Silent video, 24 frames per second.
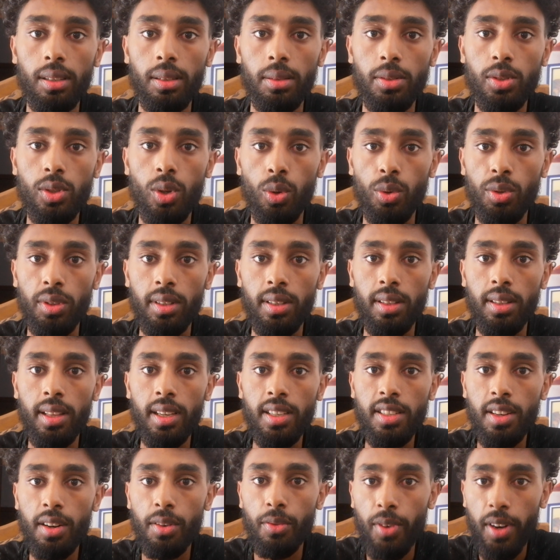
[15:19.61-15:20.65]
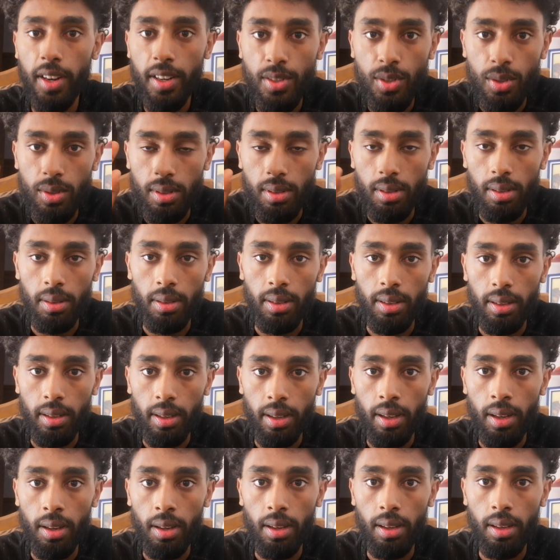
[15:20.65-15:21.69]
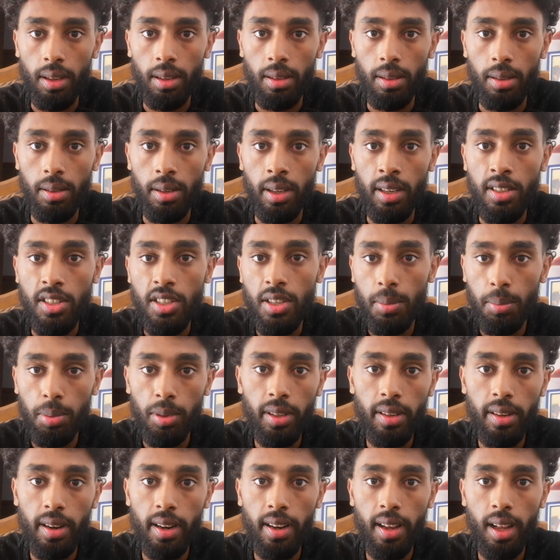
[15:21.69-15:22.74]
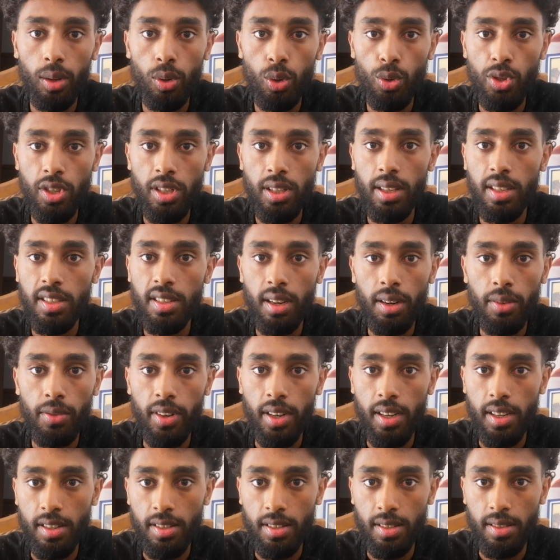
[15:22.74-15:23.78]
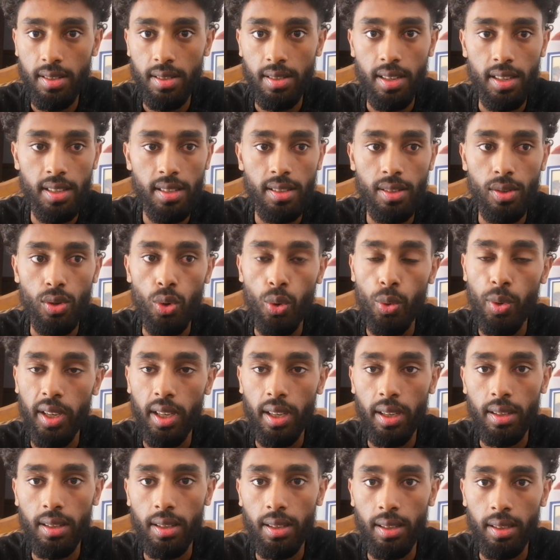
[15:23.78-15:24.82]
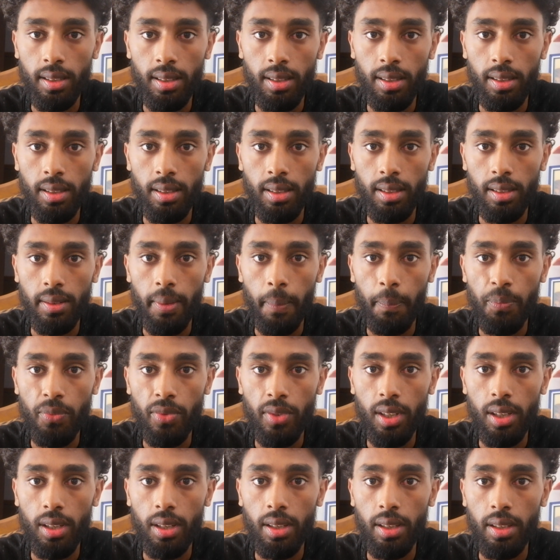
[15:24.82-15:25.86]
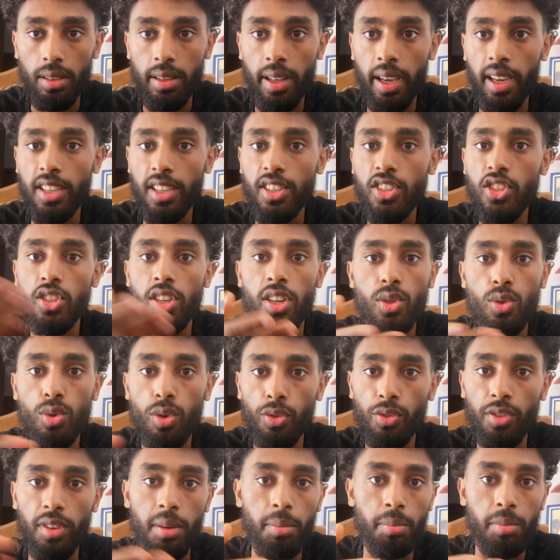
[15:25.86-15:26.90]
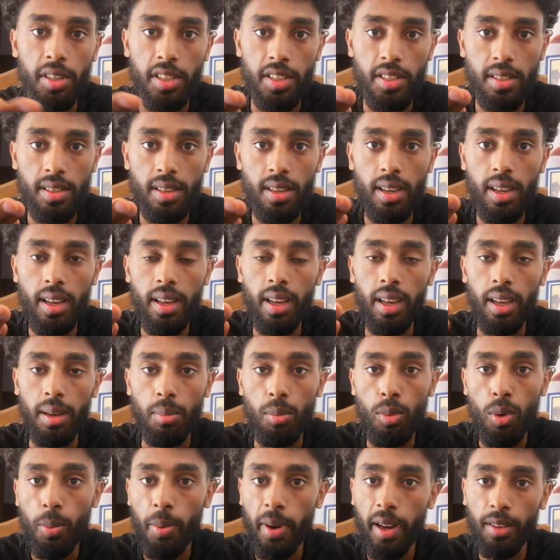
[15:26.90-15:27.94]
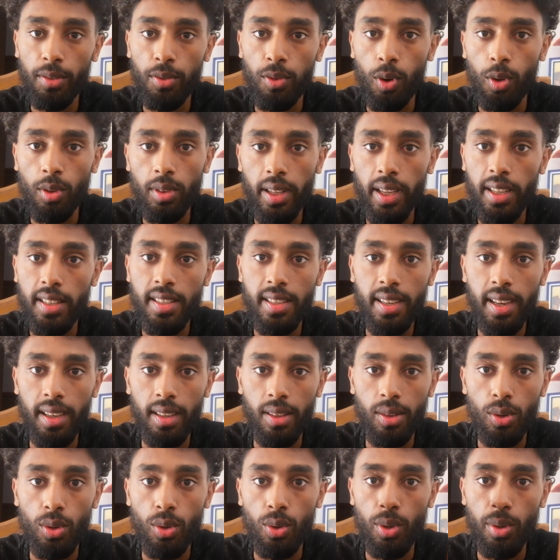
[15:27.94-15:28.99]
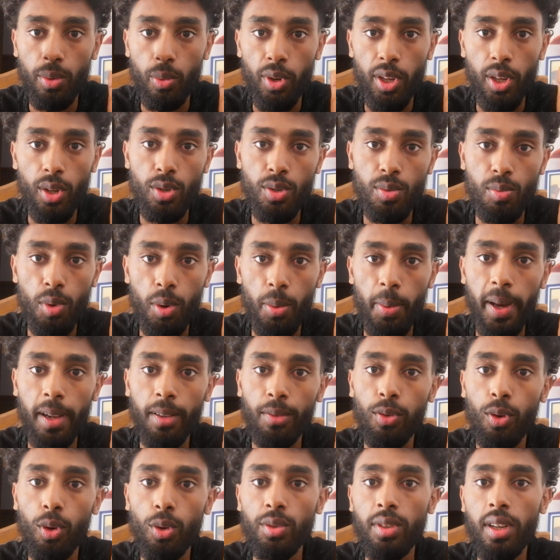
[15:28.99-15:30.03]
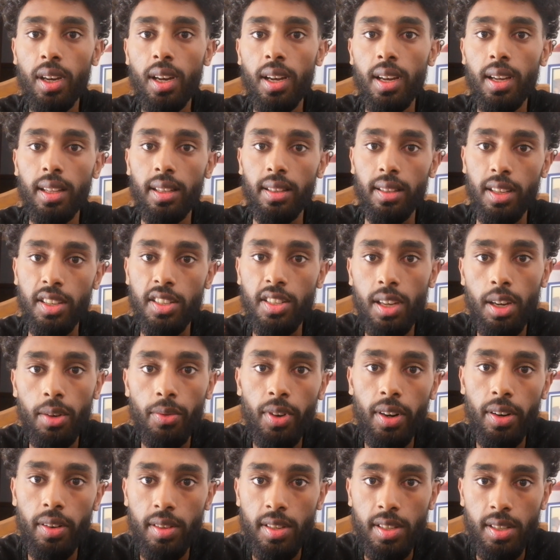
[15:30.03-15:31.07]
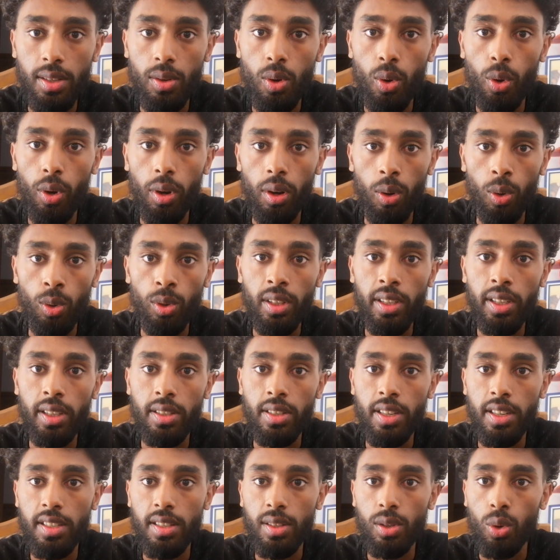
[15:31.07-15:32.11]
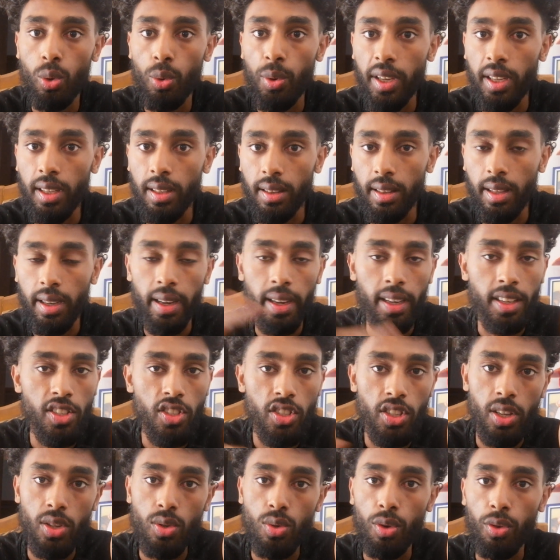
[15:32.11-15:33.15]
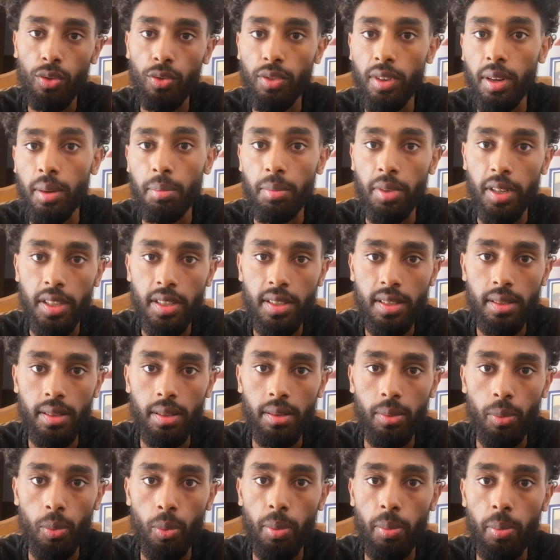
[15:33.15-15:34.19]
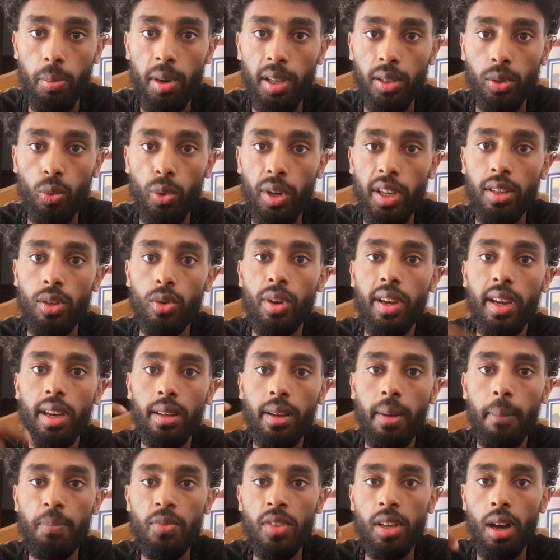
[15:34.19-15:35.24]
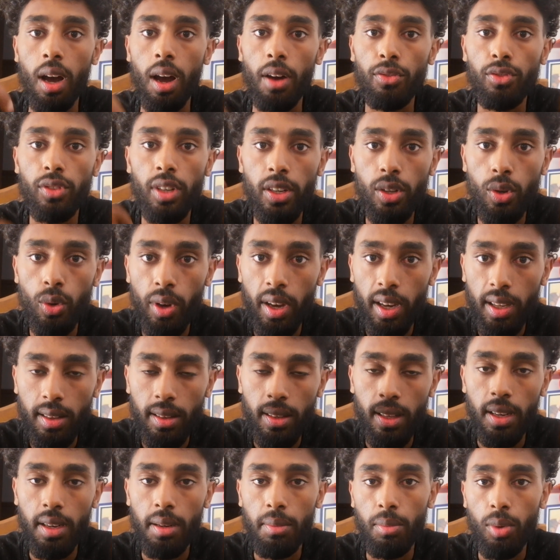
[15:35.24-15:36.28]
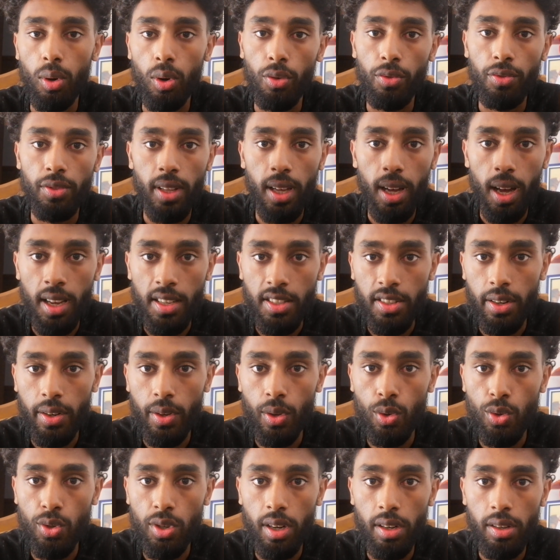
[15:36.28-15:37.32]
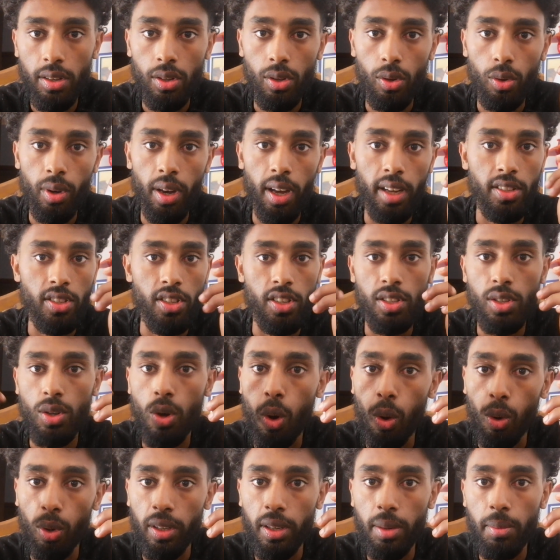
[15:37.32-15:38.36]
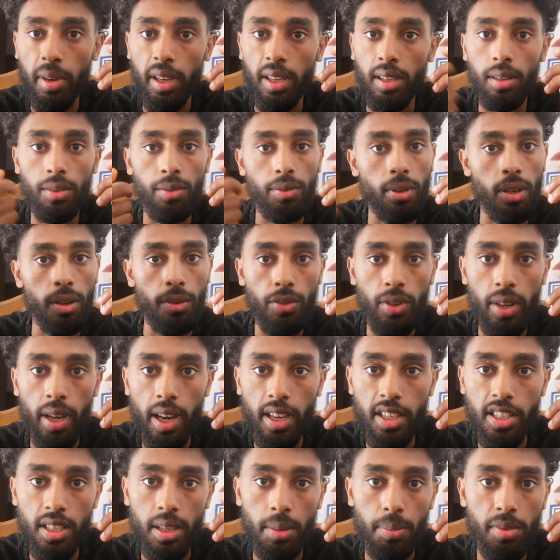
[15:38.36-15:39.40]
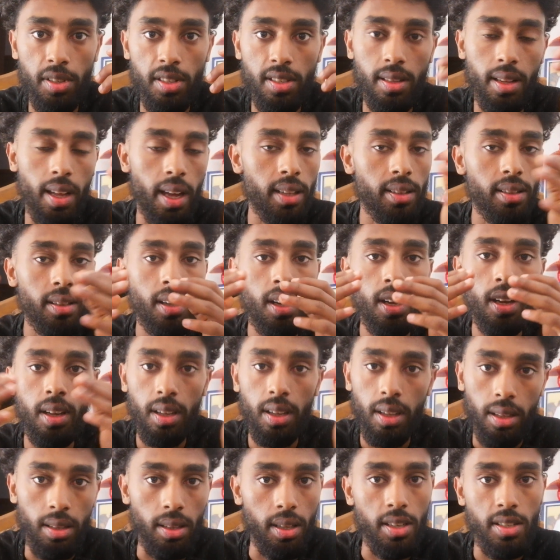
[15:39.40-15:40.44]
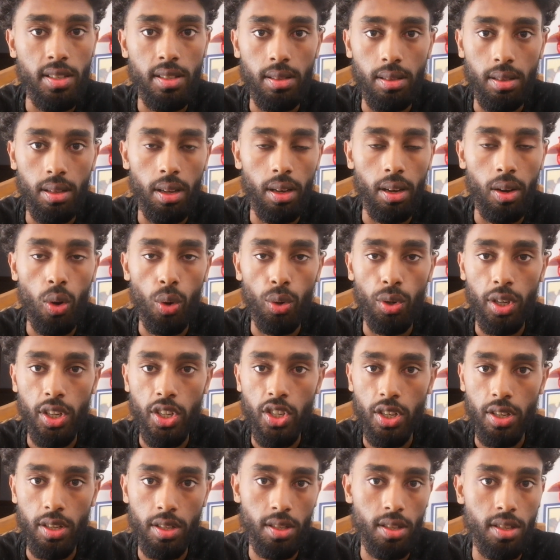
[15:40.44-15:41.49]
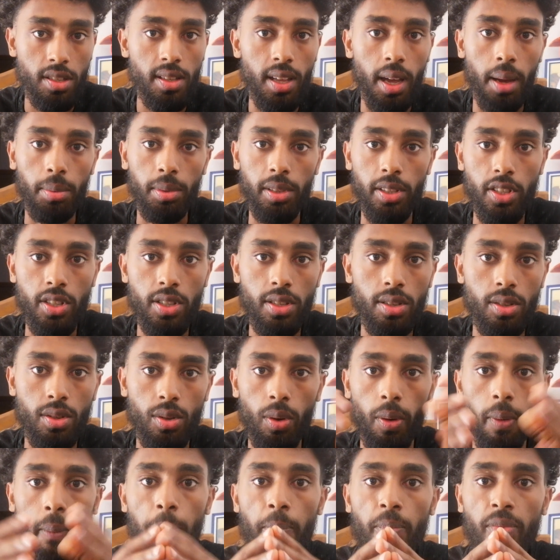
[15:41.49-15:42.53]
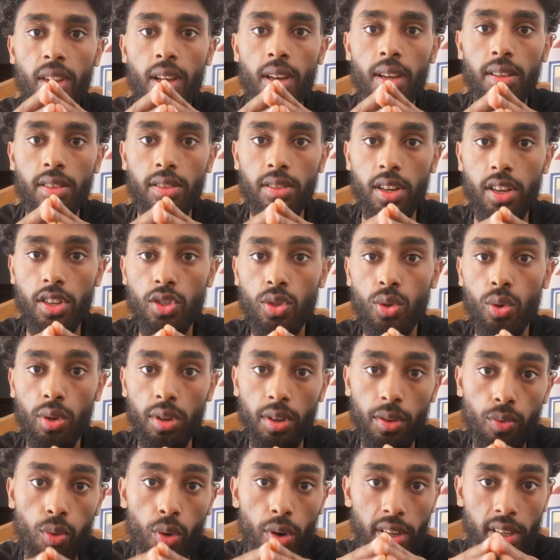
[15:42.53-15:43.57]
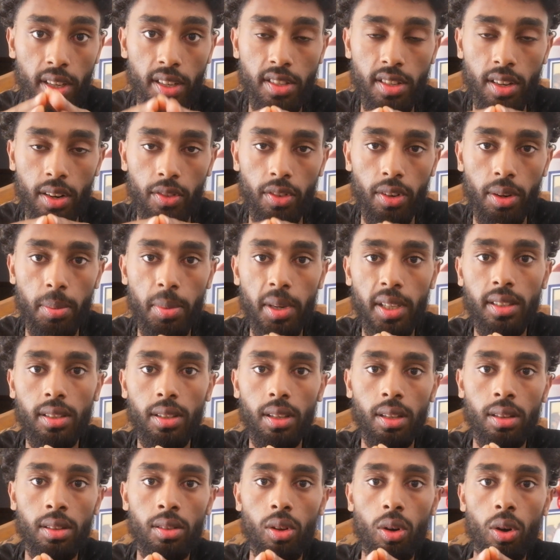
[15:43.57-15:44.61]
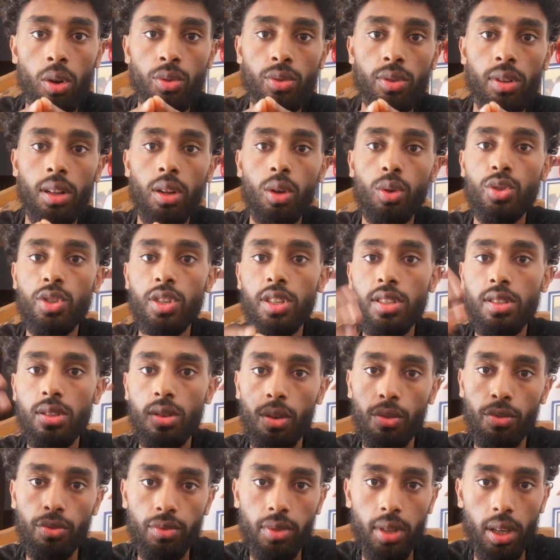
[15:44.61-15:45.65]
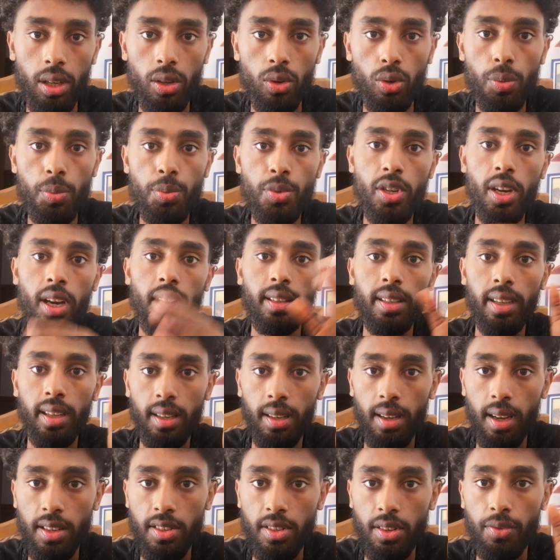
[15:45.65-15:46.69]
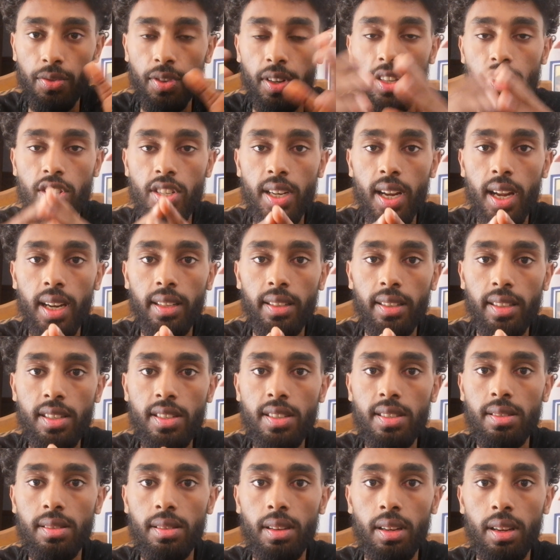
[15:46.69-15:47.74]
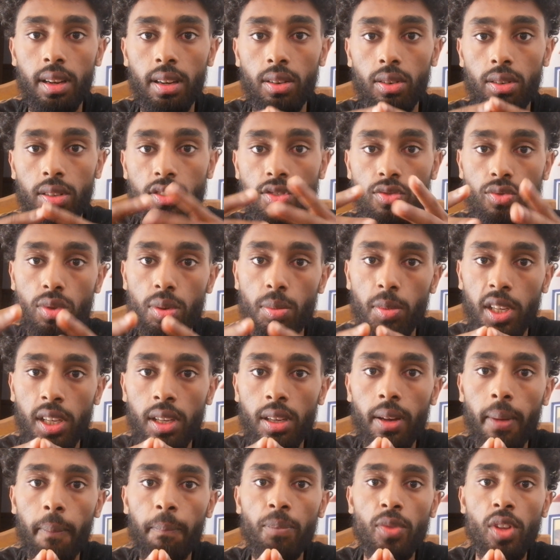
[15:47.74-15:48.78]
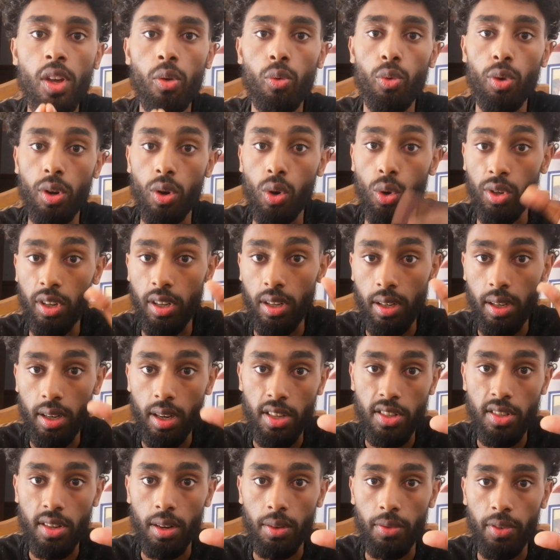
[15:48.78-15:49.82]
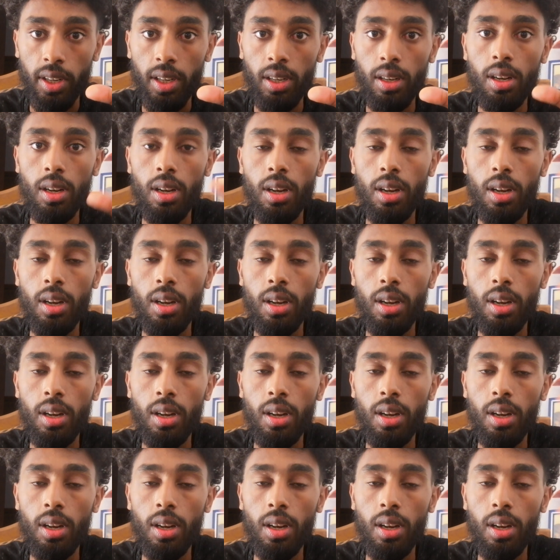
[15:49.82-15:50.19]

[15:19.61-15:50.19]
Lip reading: So the server is, in simpler analogy, the server is just doing the exchange of numbers. In mobile phone, let's say we use mobile phone, the server is only just doing the exchange of numbers. But when after you get the number of the other user, you can just call him, and if he accepts that, the connection is established. So there's no need for the server. But on the logics of the group chat and other functionalities and streaming, we're going to need a server.